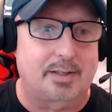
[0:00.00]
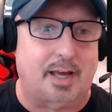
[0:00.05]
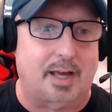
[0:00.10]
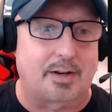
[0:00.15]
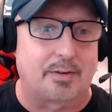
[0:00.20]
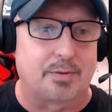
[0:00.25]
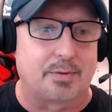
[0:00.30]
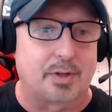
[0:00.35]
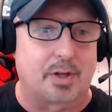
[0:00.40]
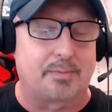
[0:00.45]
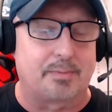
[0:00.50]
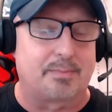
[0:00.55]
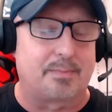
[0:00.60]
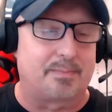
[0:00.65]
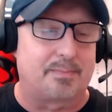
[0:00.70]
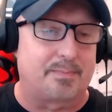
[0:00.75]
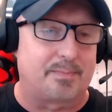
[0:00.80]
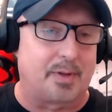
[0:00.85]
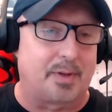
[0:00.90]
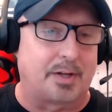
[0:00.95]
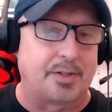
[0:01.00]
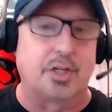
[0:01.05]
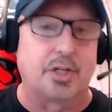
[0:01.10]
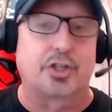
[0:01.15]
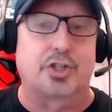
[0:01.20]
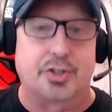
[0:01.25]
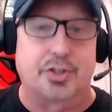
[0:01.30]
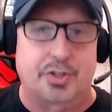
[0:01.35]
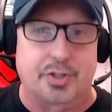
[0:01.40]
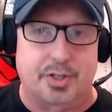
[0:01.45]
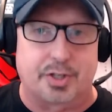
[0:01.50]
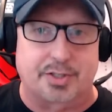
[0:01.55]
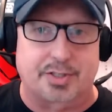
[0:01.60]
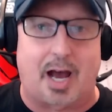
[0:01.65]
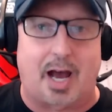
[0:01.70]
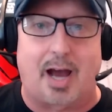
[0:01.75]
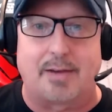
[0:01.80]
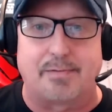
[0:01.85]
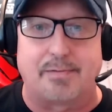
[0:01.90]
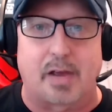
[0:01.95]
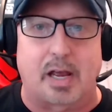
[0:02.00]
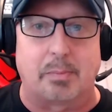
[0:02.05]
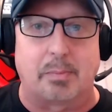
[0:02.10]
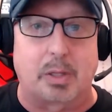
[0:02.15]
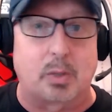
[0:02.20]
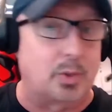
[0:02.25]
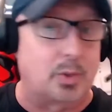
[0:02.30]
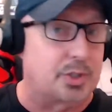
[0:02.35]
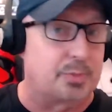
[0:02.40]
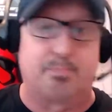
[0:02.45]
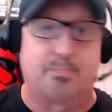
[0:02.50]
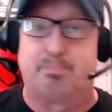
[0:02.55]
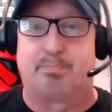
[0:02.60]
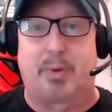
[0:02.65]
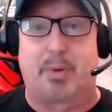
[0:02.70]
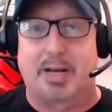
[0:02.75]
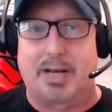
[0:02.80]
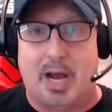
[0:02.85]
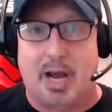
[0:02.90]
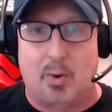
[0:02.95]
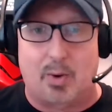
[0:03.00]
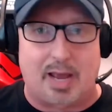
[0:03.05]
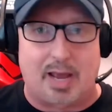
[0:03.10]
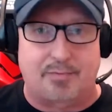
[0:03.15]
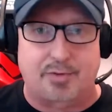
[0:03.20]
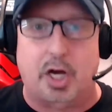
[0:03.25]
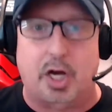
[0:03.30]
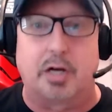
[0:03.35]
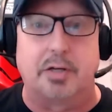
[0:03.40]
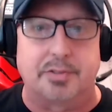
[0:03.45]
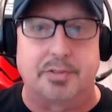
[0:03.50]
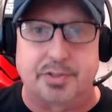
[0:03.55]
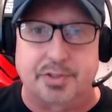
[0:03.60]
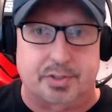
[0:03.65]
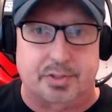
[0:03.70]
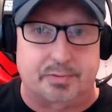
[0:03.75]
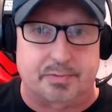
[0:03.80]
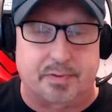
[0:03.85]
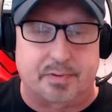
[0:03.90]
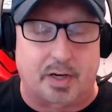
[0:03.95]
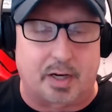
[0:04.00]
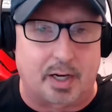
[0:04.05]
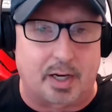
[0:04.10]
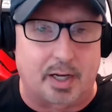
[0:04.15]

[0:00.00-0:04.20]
of addition to the TIE family, which by now we have tons of